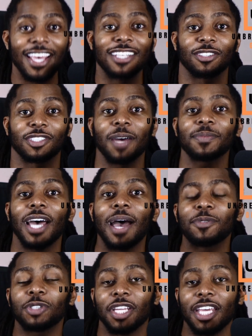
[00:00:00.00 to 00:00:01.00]
So sometimes
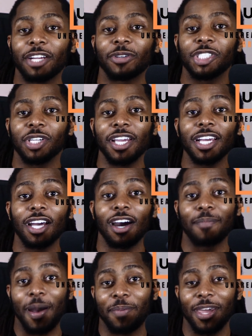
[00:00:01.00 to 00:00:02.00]
you can increase your income
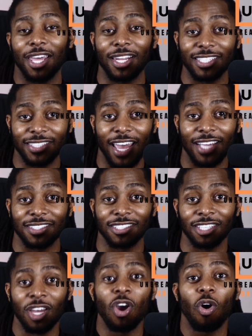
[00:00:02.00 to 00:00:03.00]
by paying less taxes,
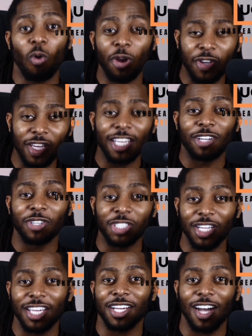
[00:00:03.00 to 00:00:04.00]
or you can increase
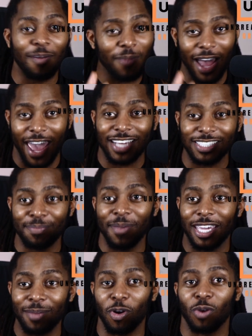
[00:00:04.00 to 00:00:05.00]
your income by actually
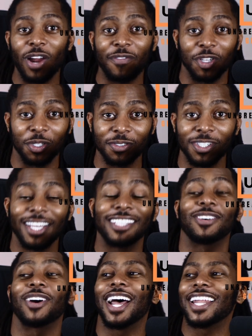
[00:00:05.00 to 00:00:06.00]
making more revenue.
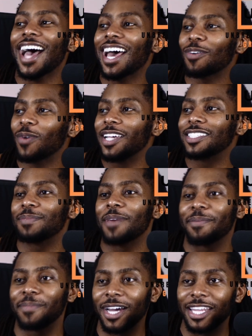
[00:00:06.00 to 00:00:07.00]
So there are a lot of ways to make
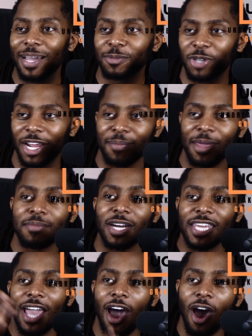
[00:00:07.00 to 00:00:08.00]
money. I'm trying to make
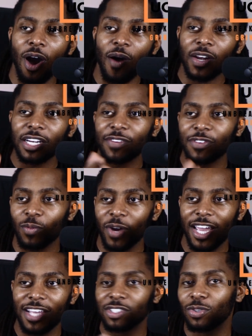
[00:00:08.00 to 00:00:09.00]
money in all the different
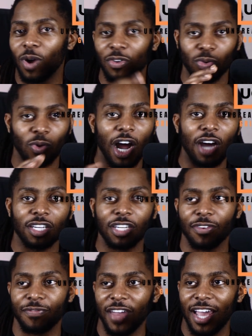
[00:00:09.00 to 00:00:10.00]
ways through all the
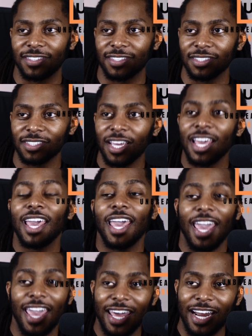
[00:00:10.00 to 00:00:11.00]
different facets.
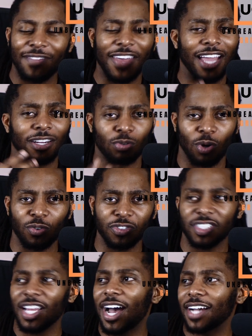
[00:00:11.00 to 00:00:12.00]
And I've got growth
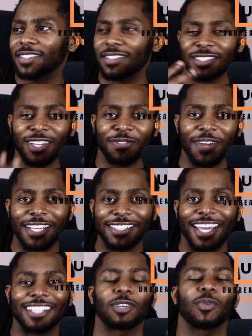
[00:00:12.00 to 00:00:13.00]
stocks and stuff like
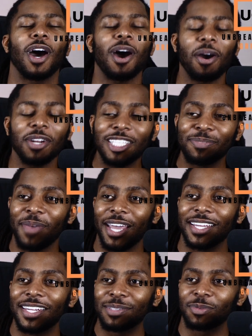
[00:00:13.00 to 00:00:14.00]
that. So with all these
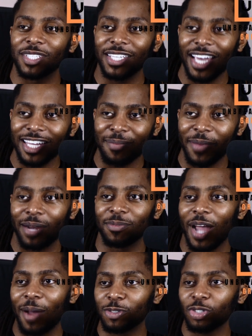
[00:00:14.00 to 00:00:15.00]
mechanisms together, man,
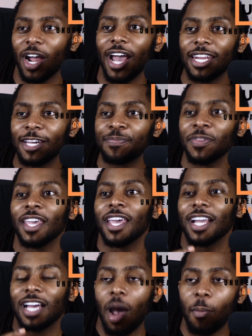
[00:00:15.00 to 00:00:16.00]
I'm trying to
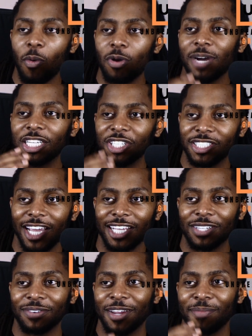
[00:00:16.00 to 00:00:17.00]
come up with my
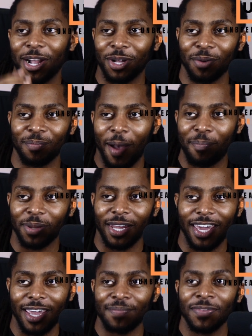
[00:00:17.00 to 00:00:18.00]
trajectory and my
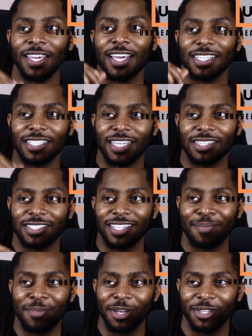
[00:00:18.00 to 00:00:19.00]
play to get to
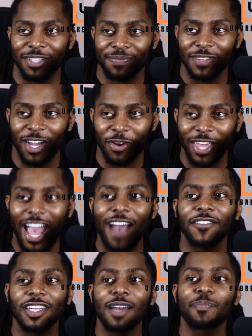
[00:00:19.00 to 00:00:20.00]
10 million. Okay,
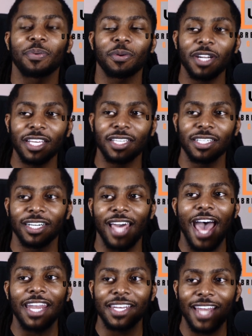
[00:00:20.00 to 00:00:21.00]
I've done pretty good.
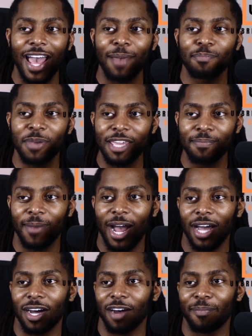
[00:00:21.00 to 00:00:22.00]
I did not beat
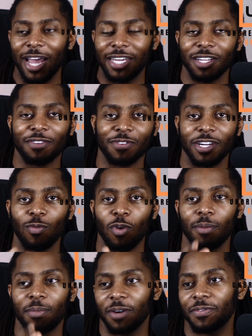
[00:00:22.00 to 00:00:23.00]
my dear friend
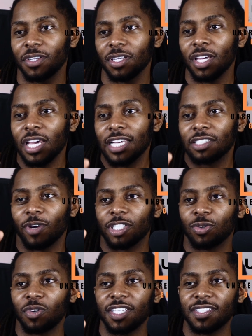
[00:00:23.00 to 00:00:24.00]
Warren Buffett. So at
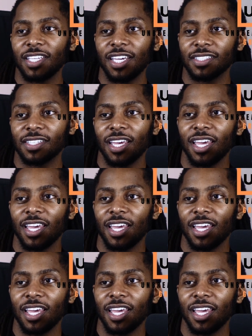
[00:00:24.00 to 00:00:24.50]
26,